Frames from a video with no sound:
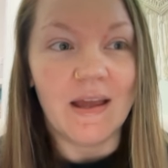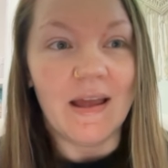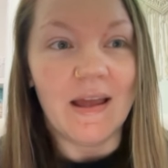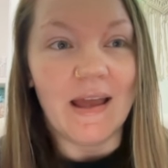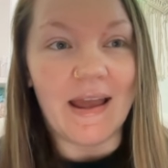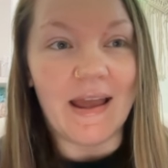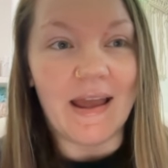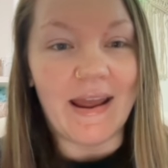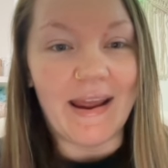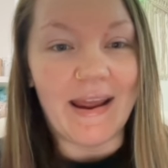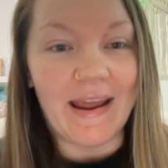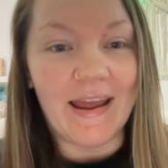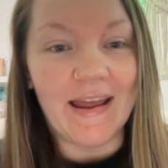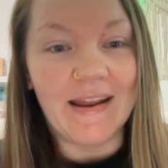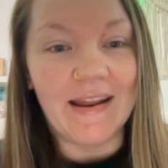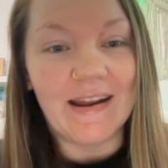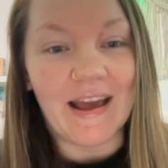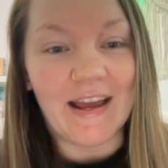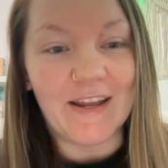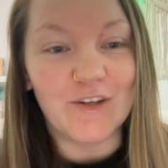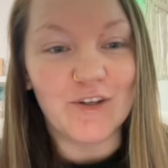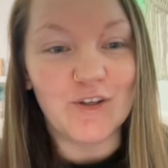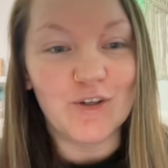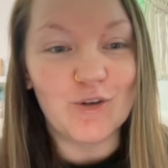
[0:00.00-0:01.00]
and I
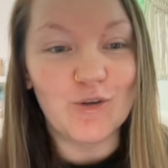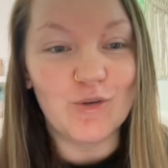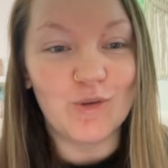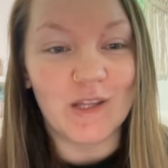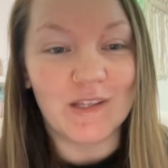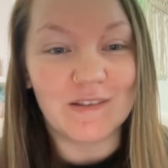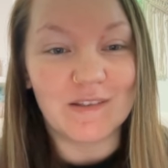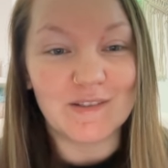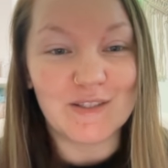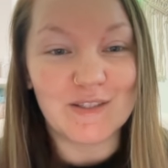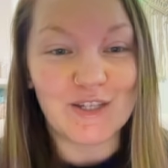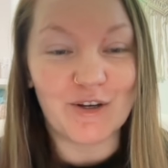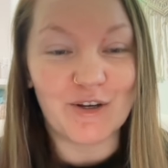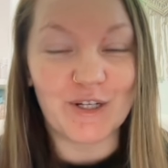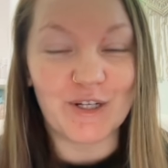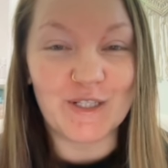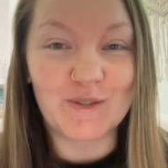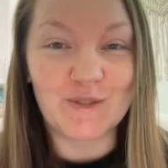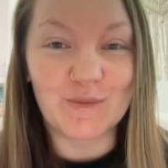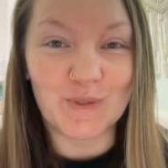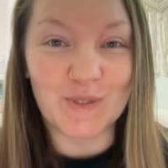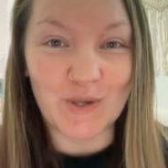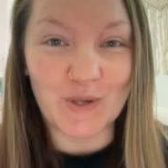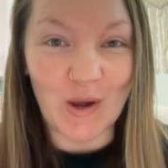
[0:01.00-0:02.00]
knew that the series
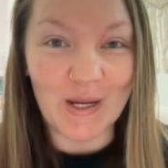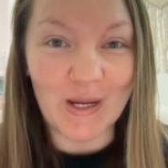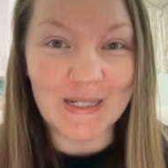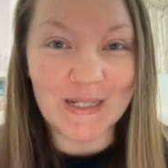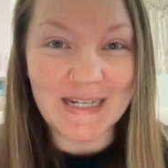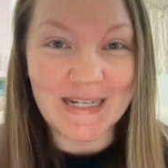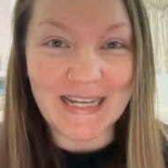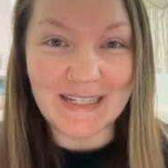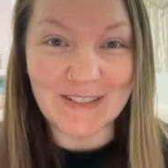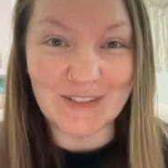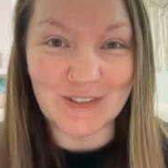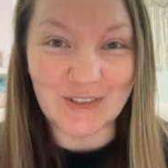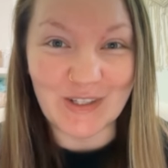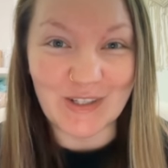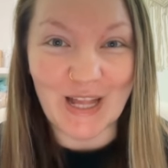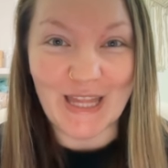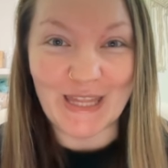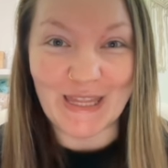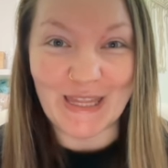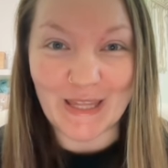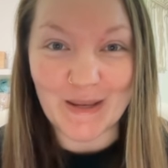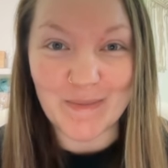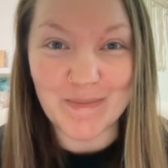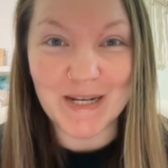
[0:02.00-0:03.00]
was on Kindle
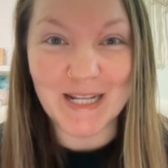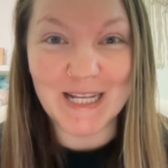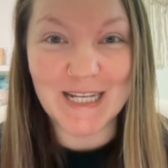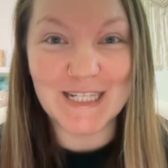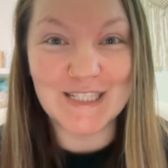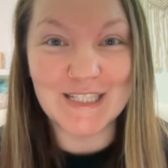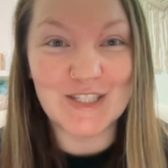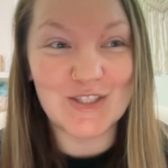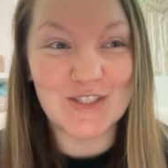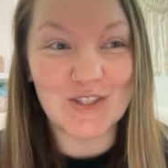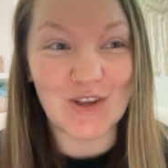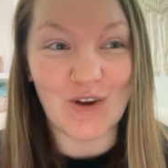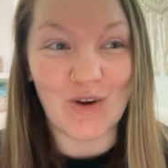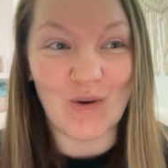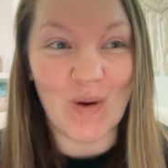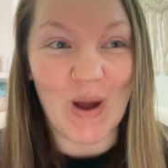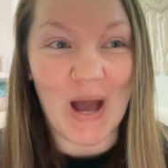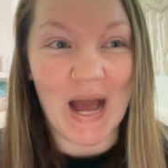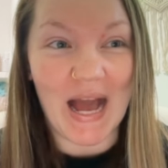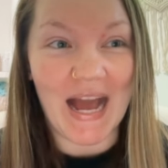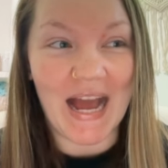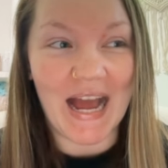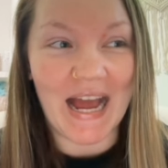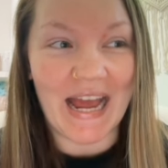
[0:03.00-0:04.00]
Unlimited, so
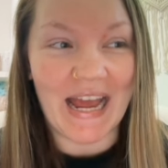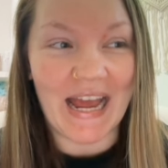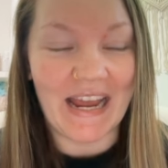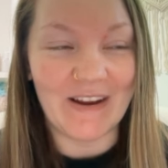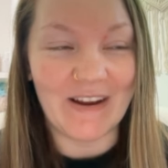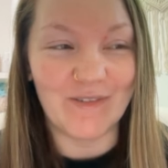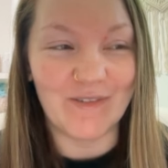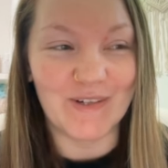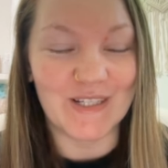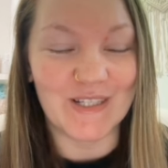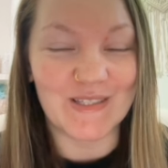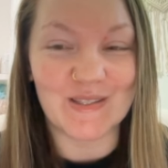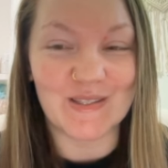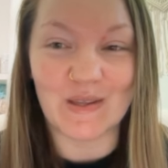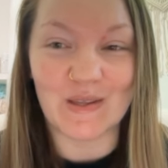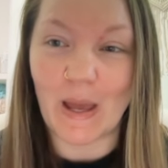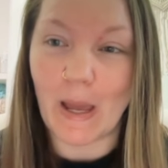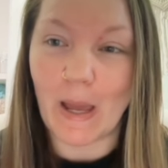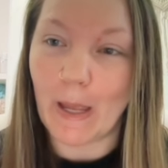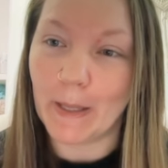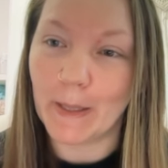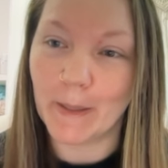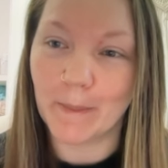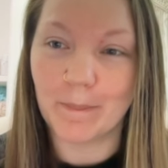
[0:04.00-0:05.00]
I was
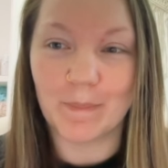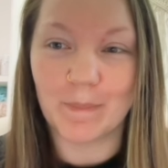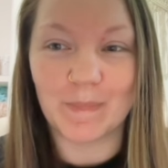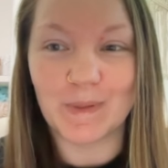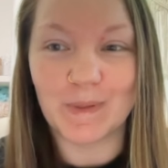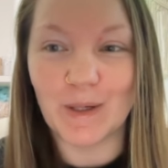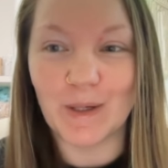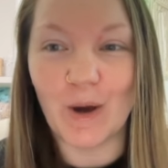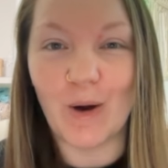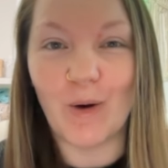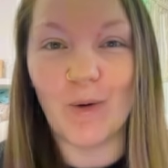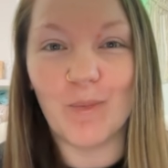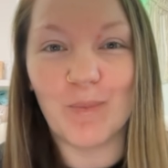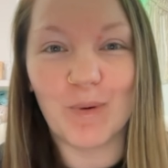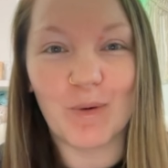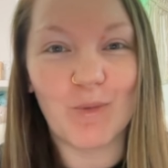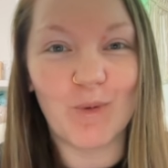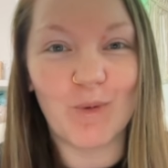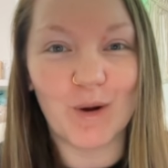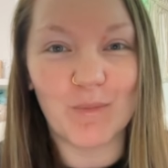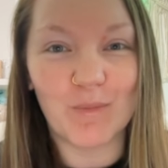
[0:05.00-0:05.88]
like, nope, we're